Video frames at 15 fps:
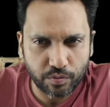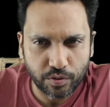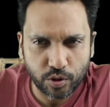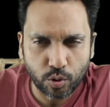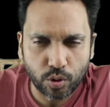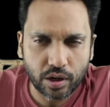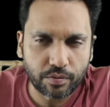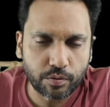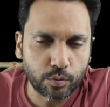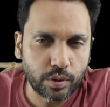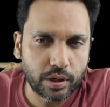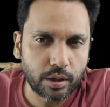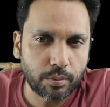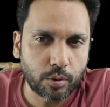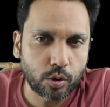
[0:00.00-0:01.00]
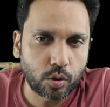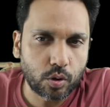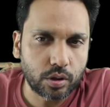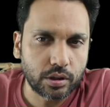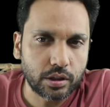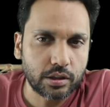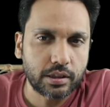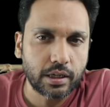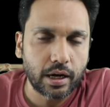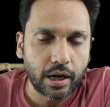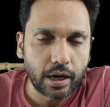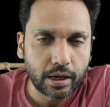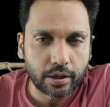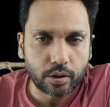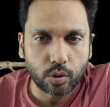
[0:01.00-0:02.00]
We don't have to worry about all this
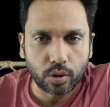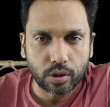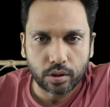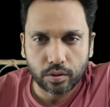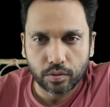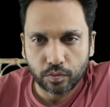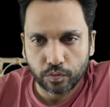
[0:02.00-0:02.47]
at all.